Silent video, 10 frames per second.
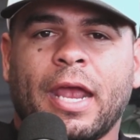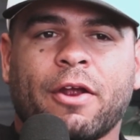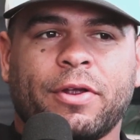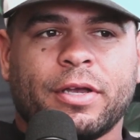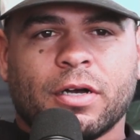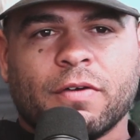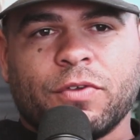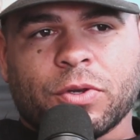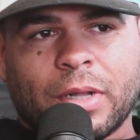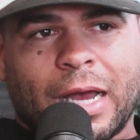area of
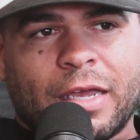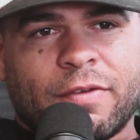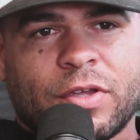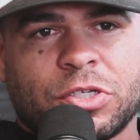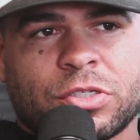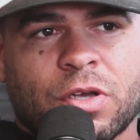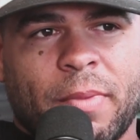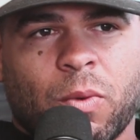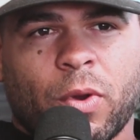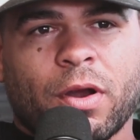your life and just go,
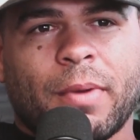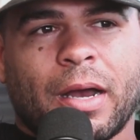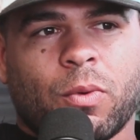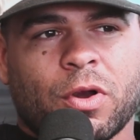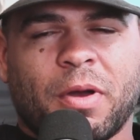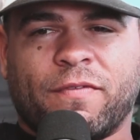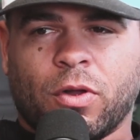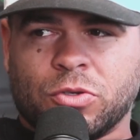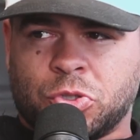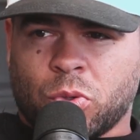man, where am I
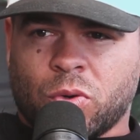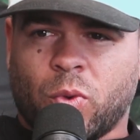falling short?